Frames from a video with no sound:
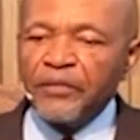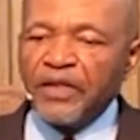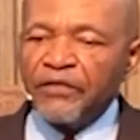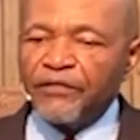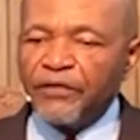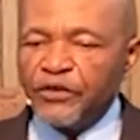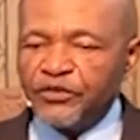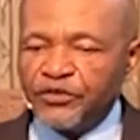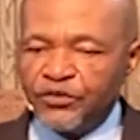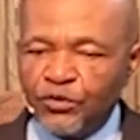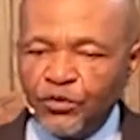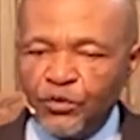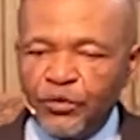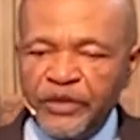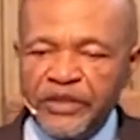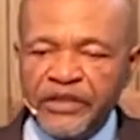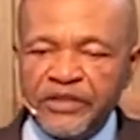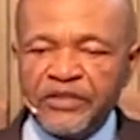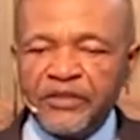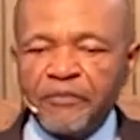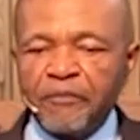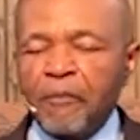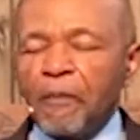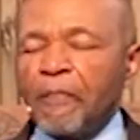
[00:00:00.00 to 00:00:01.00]

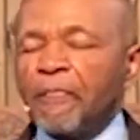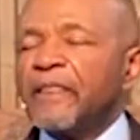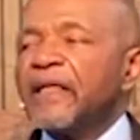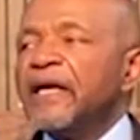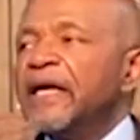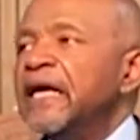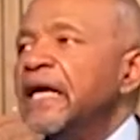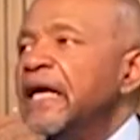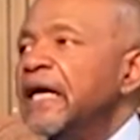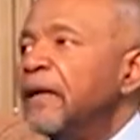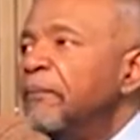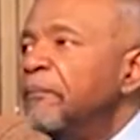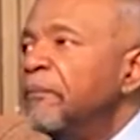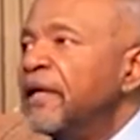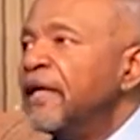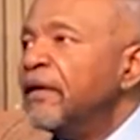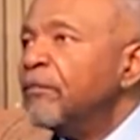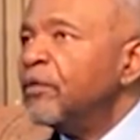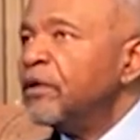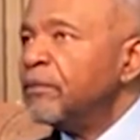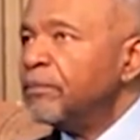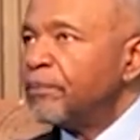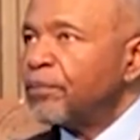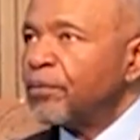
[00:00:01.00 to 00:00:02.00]

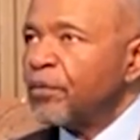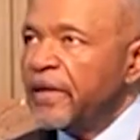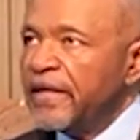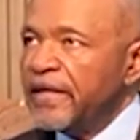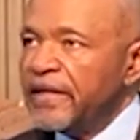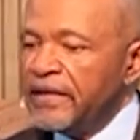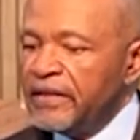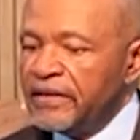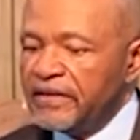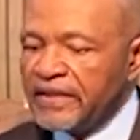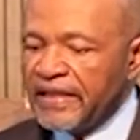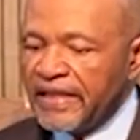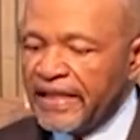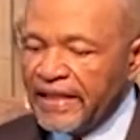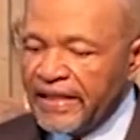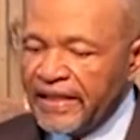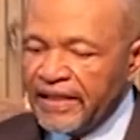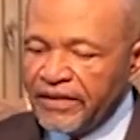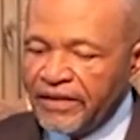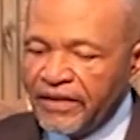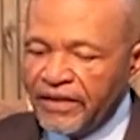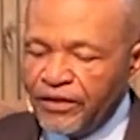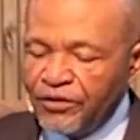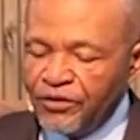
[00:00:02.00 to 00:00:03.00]
And we pray
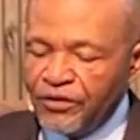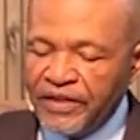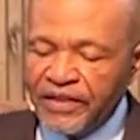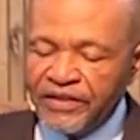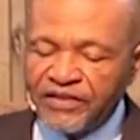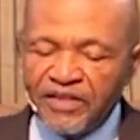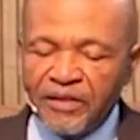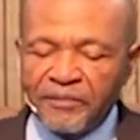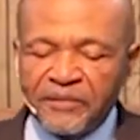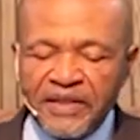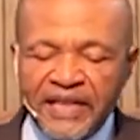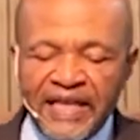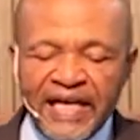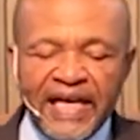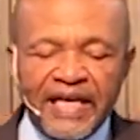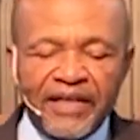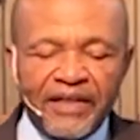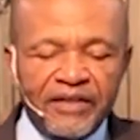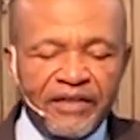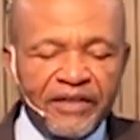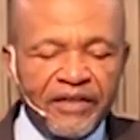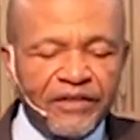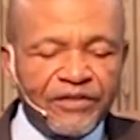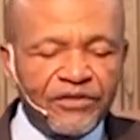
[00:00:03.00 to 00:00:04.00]
that you get something
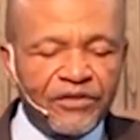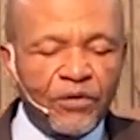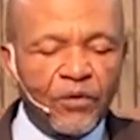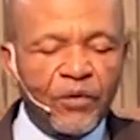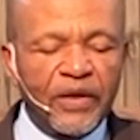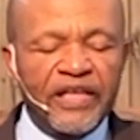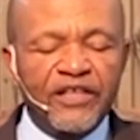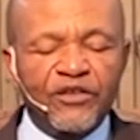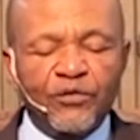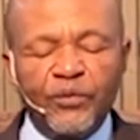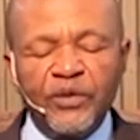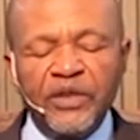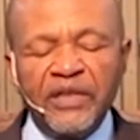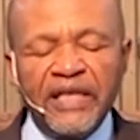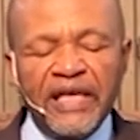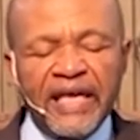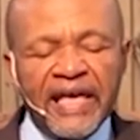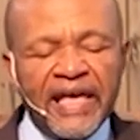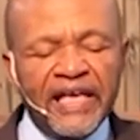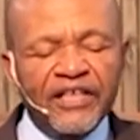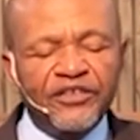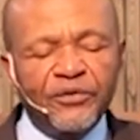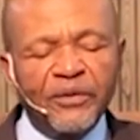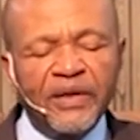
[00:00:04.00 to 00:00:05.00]
out of this. So as we
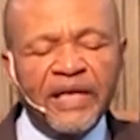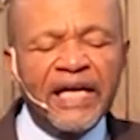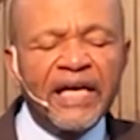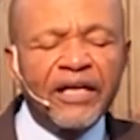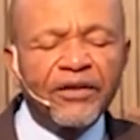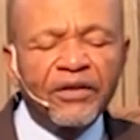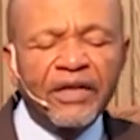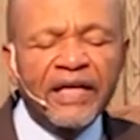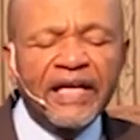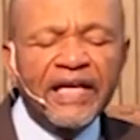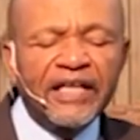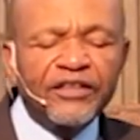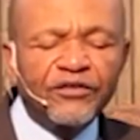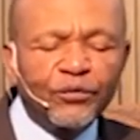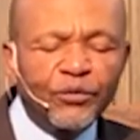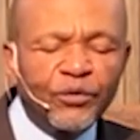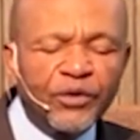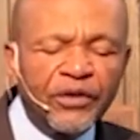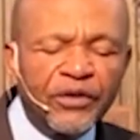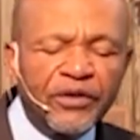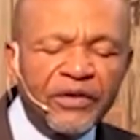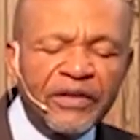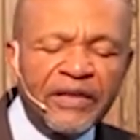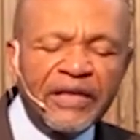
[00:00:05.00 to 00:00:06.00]
actually honor God's
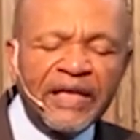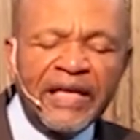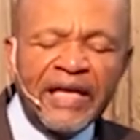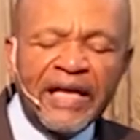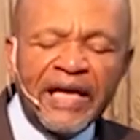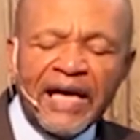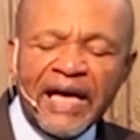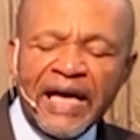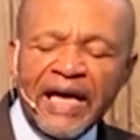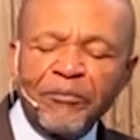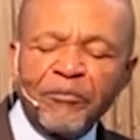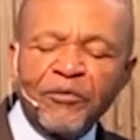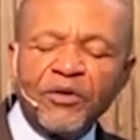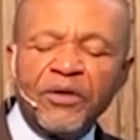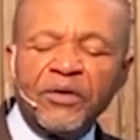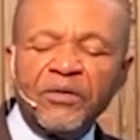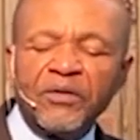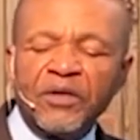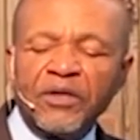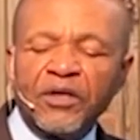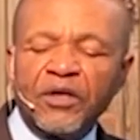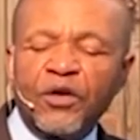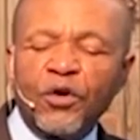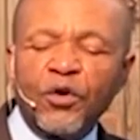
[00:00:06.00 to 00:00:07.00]
word, I'm going
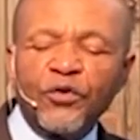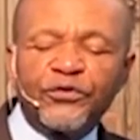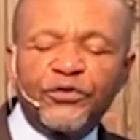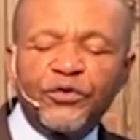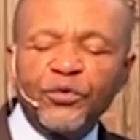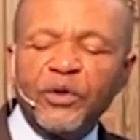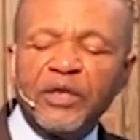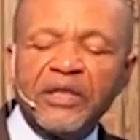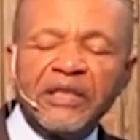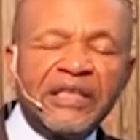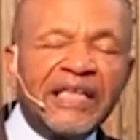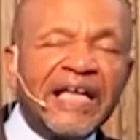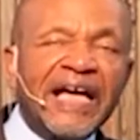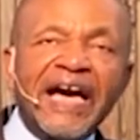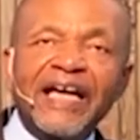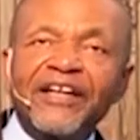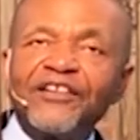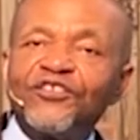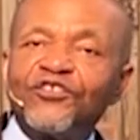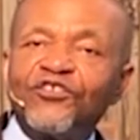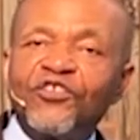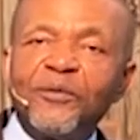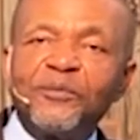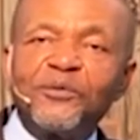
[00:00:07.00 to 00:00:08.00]
to go through a lot
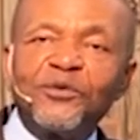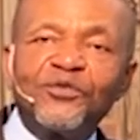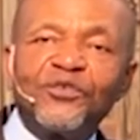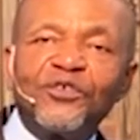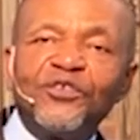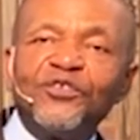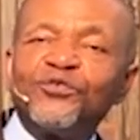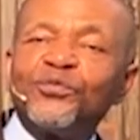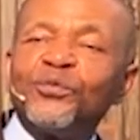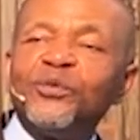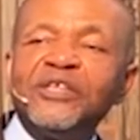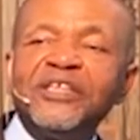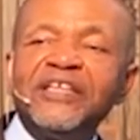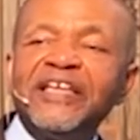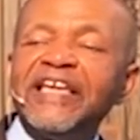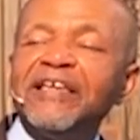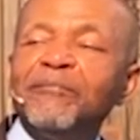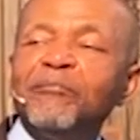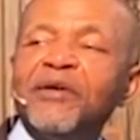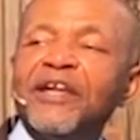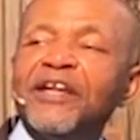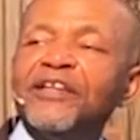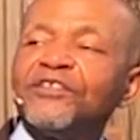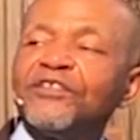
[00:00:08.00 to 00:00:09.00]
of scriptures in
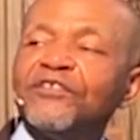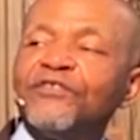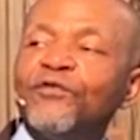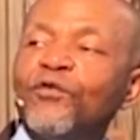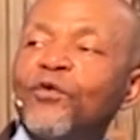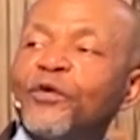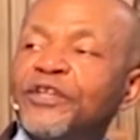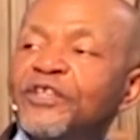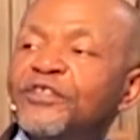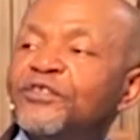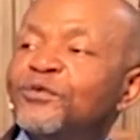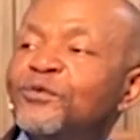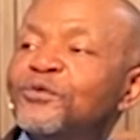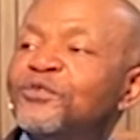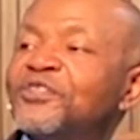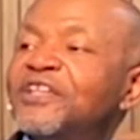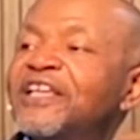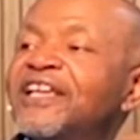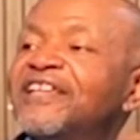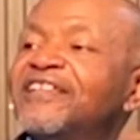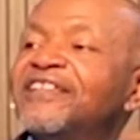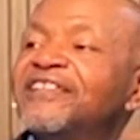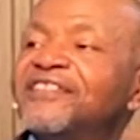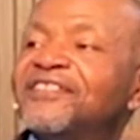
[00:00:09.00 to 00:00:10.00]
28 minutes and 42
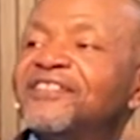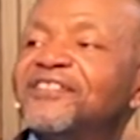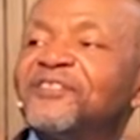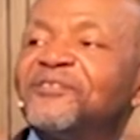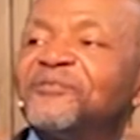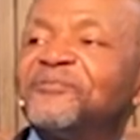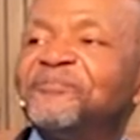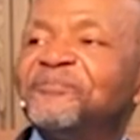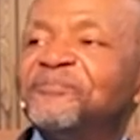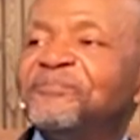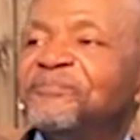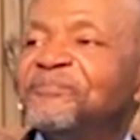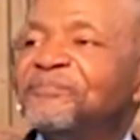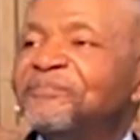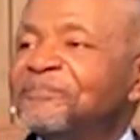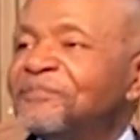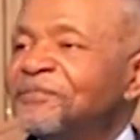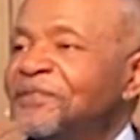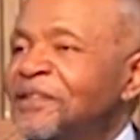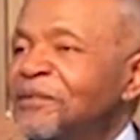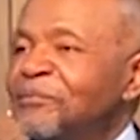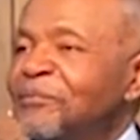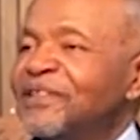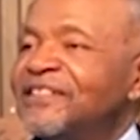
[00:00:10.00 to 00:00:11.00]
seconds.
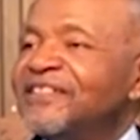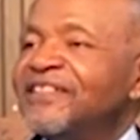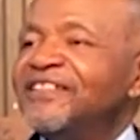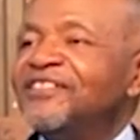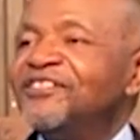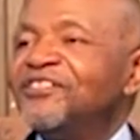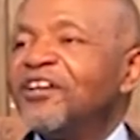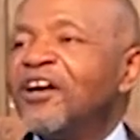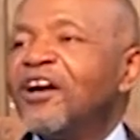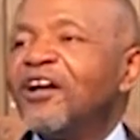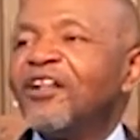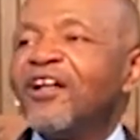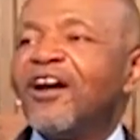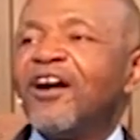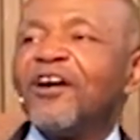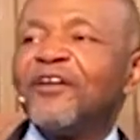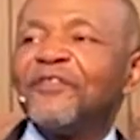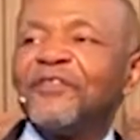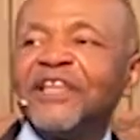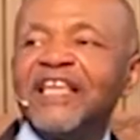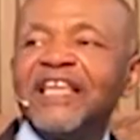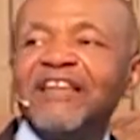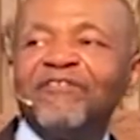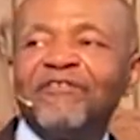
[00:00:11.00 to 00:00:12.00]
But since y'all
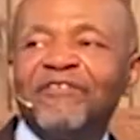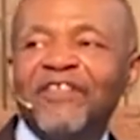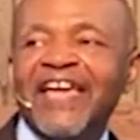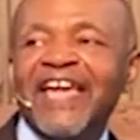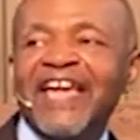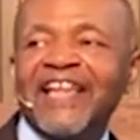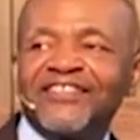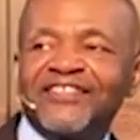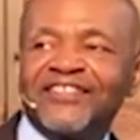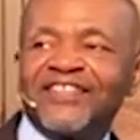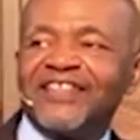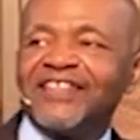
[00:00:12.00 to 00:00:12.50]
are the advanced